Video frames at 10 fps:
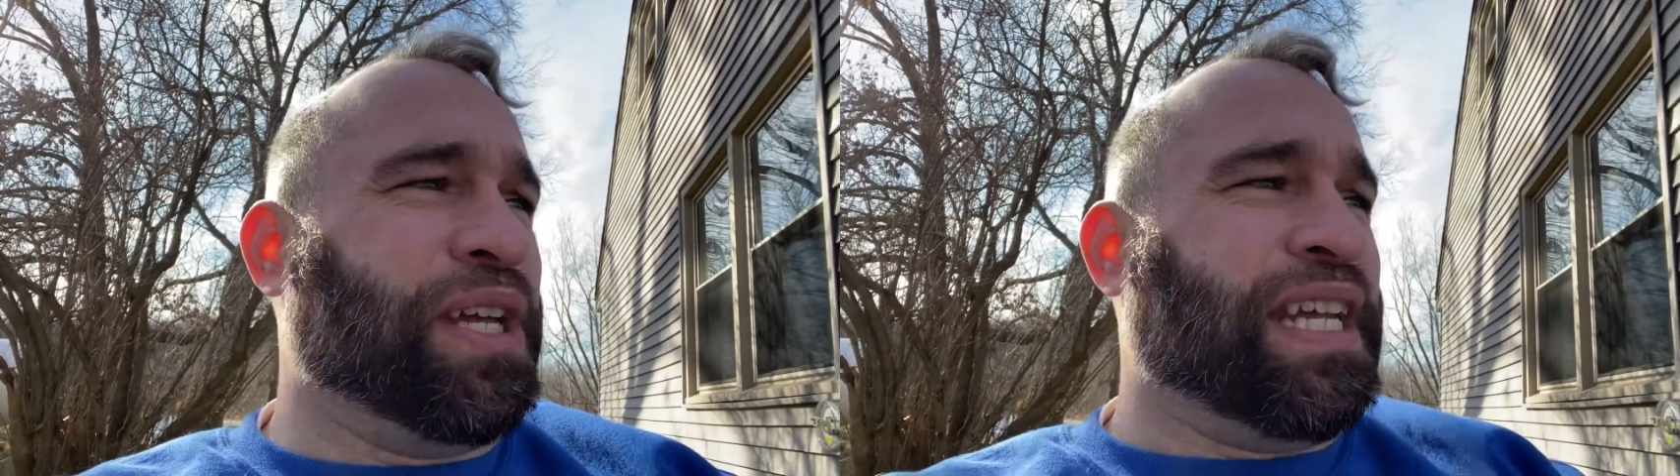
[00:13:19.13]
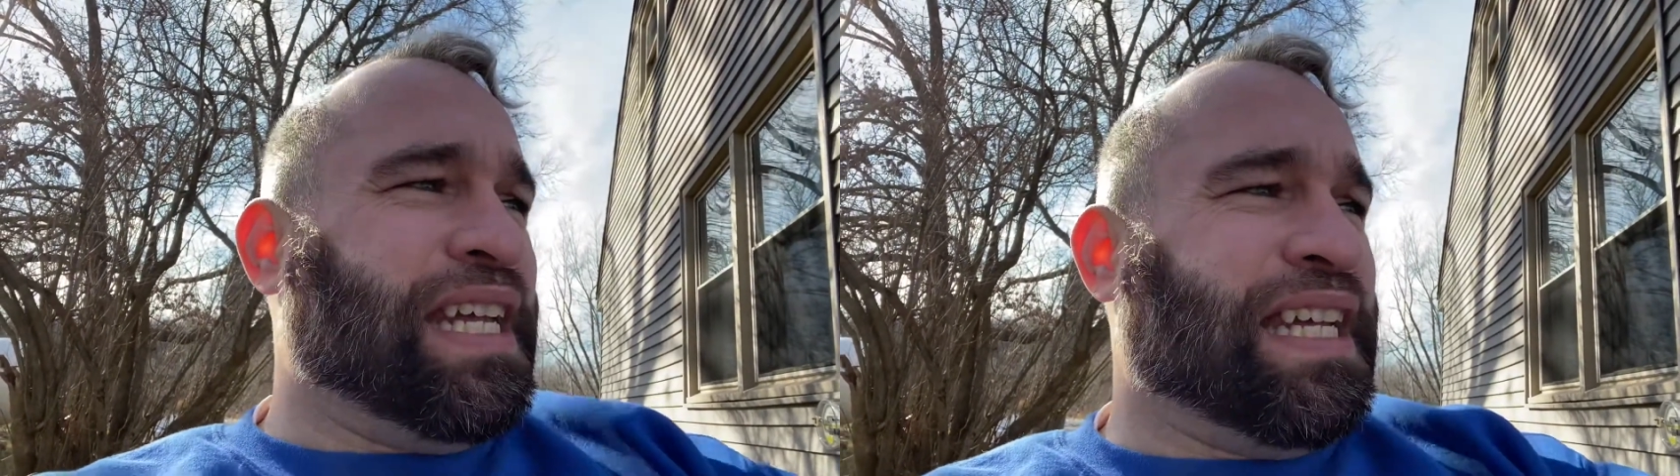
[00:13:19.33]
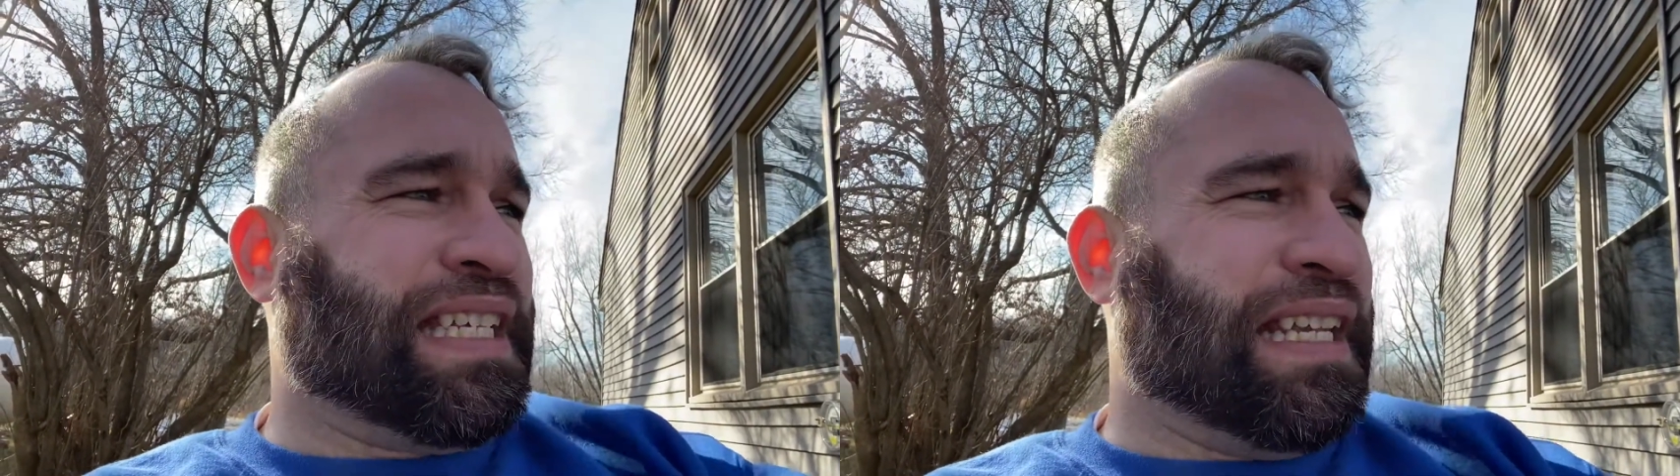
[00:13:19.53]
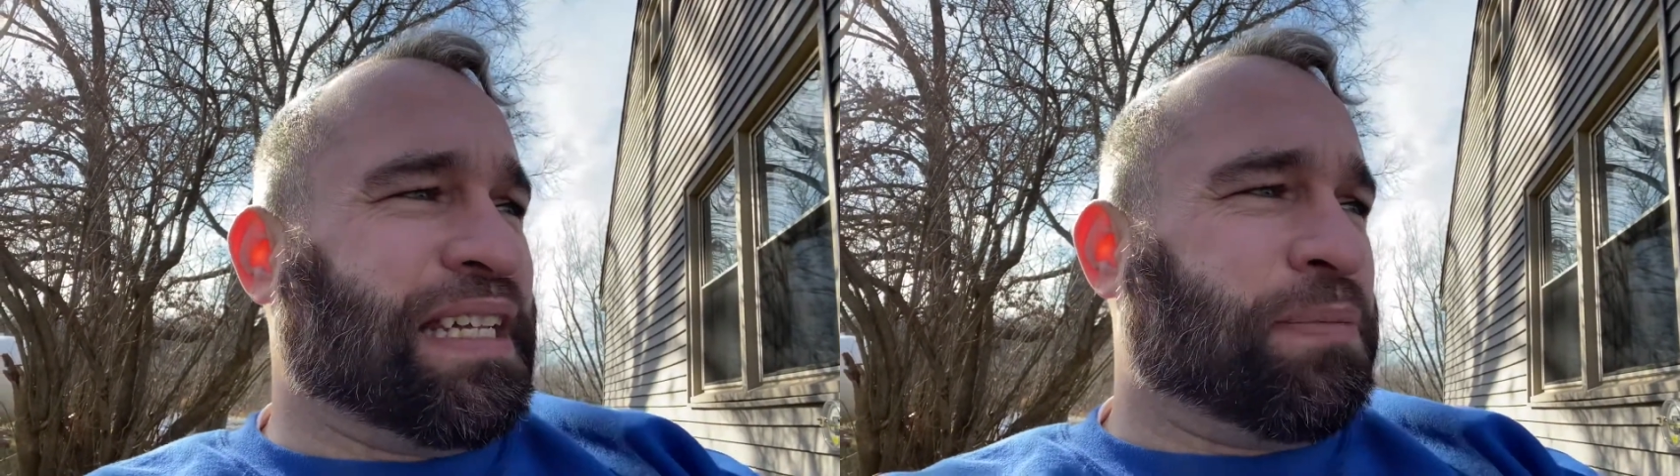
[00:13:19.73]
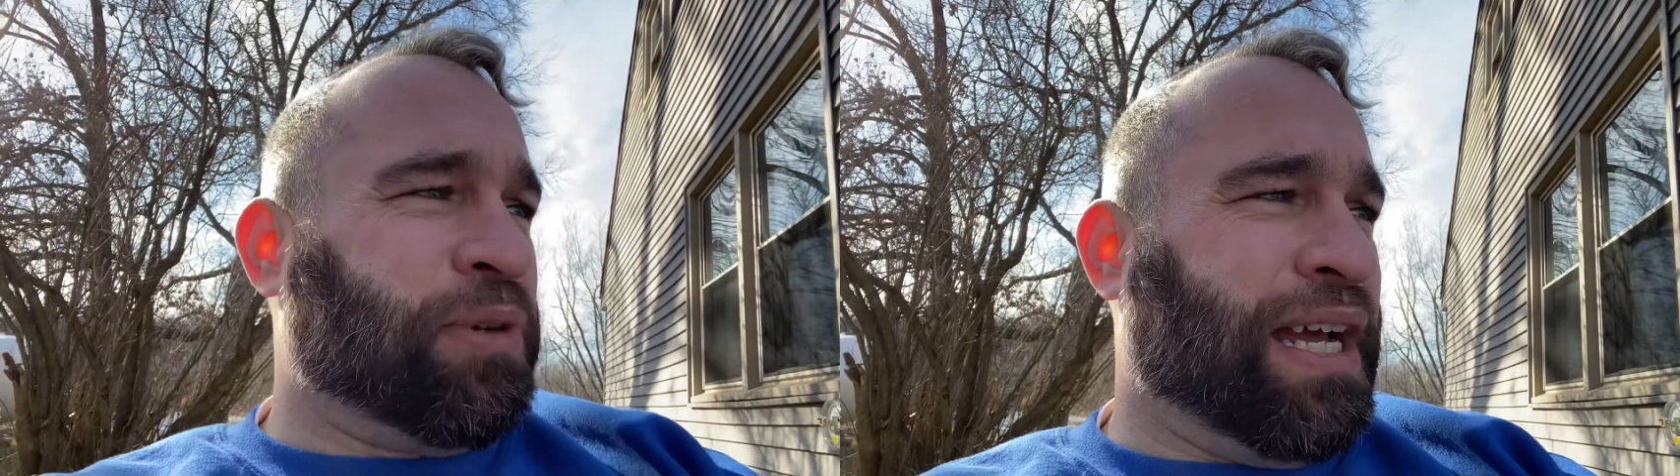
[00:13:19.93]
as I'd
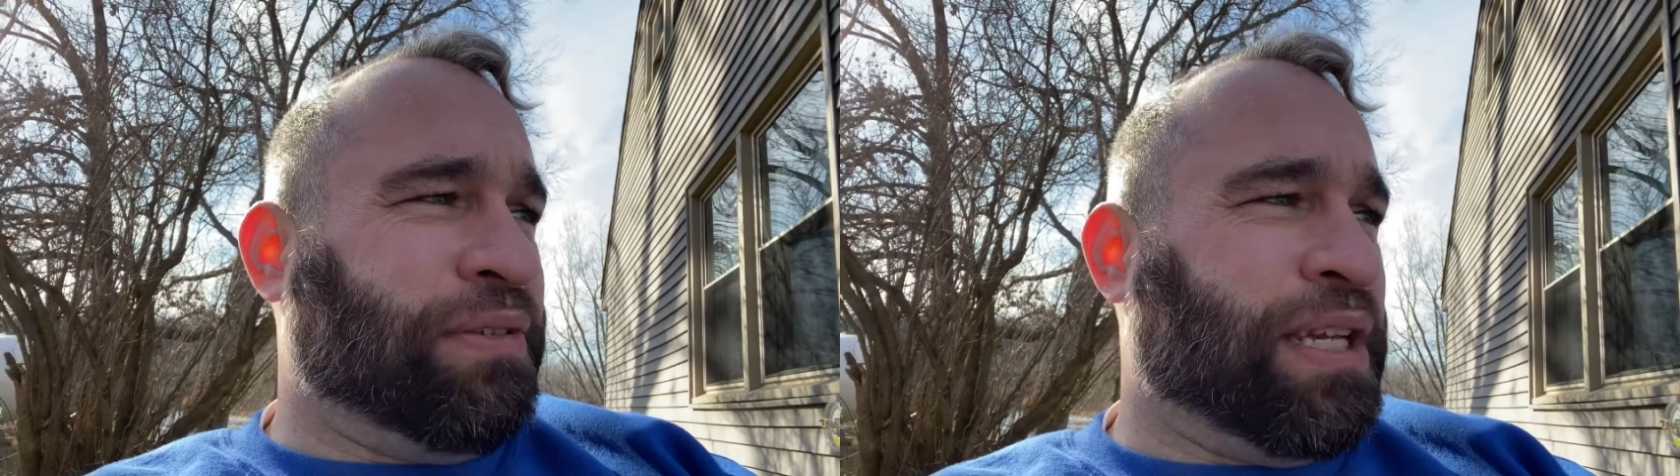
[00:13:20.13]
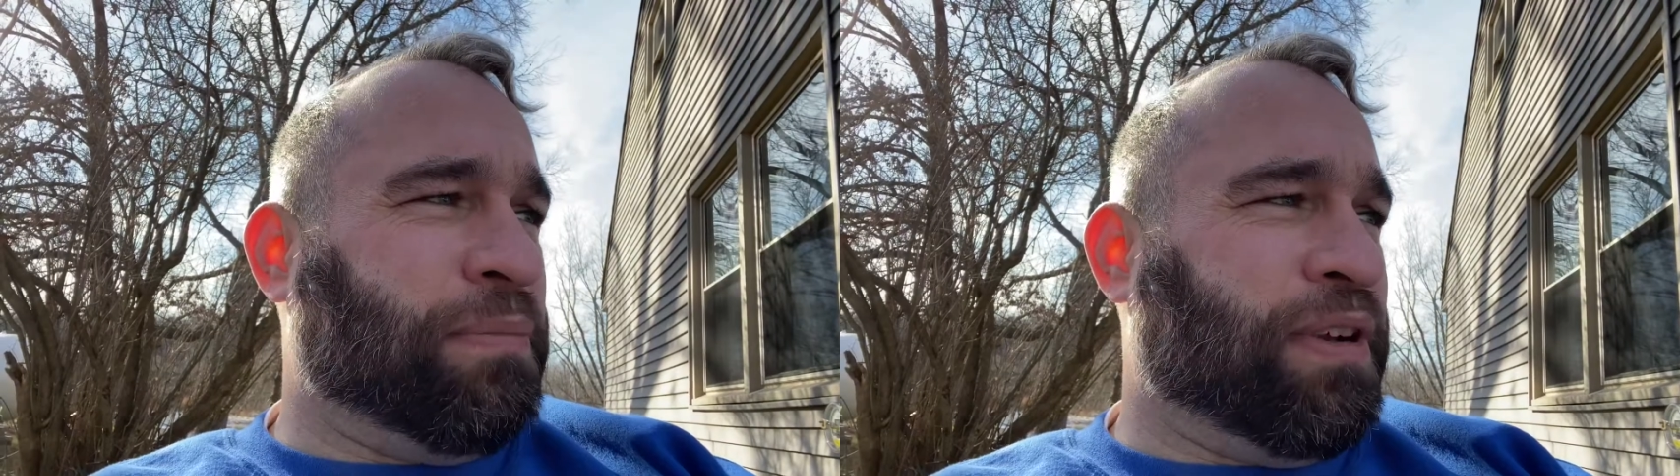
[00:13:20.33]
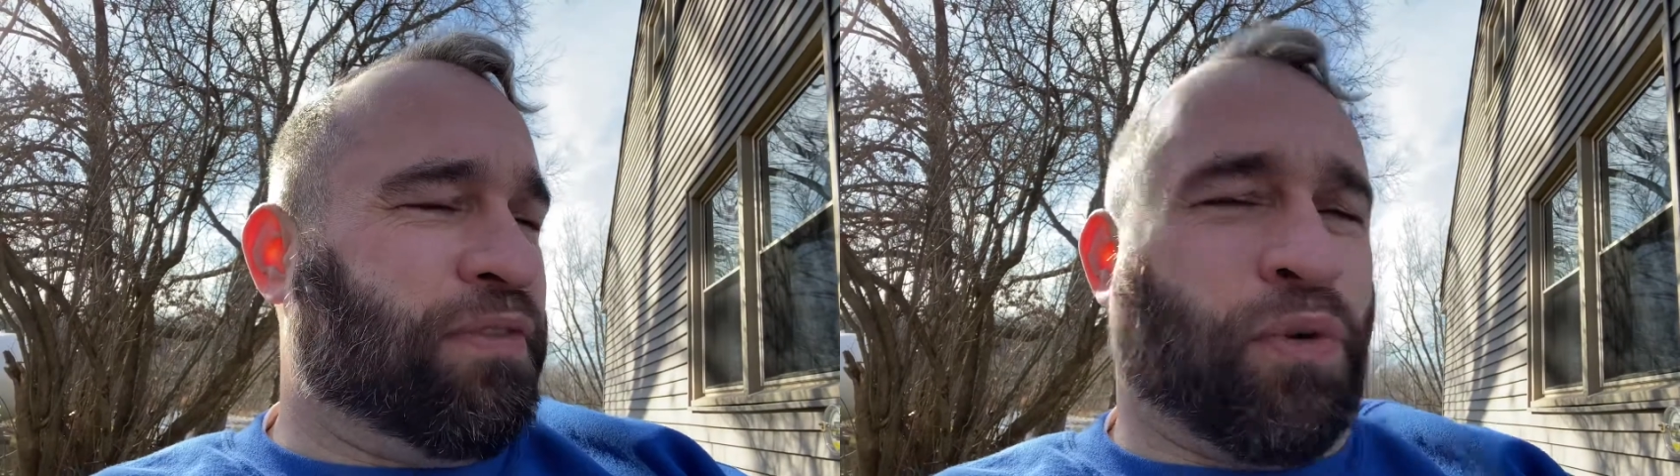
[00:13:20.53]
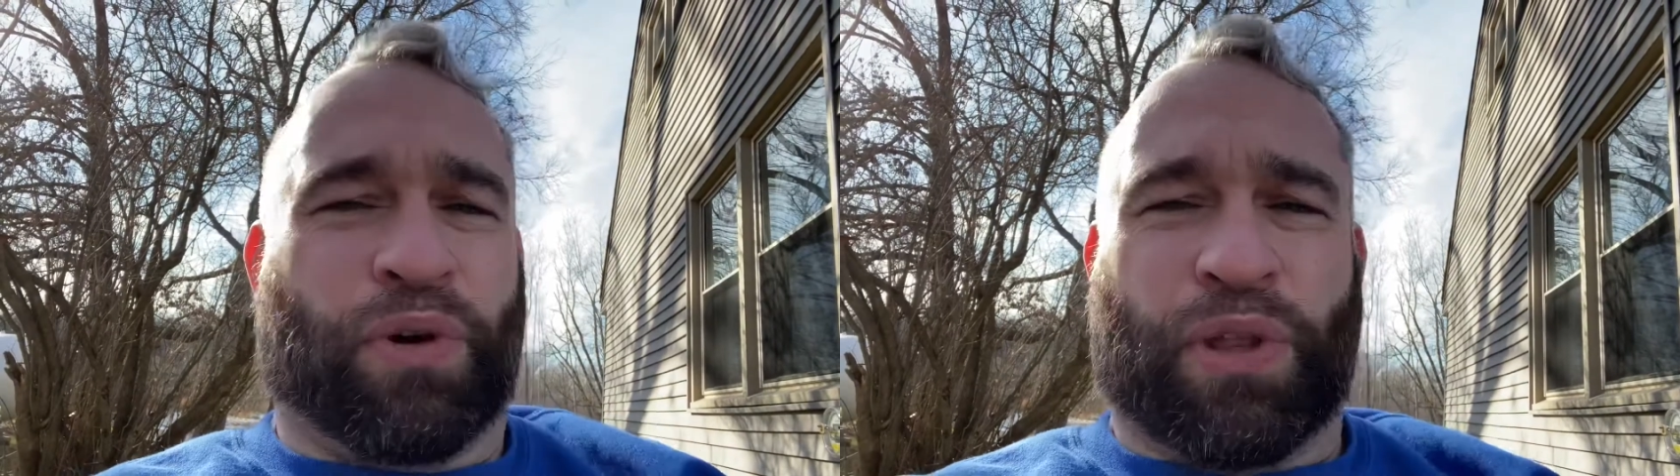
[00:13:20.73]
like to put out there, but for